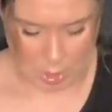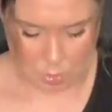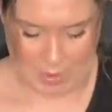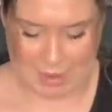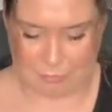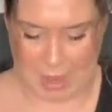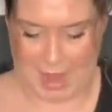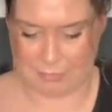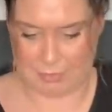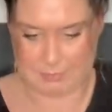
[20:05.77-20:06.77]
Raff
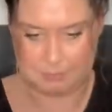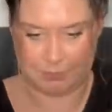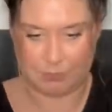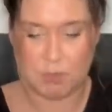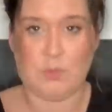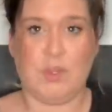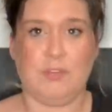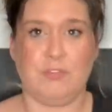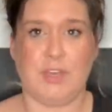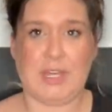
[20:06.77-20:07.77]
raff. Riff
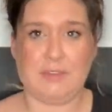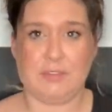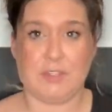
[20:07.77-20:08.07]
raff.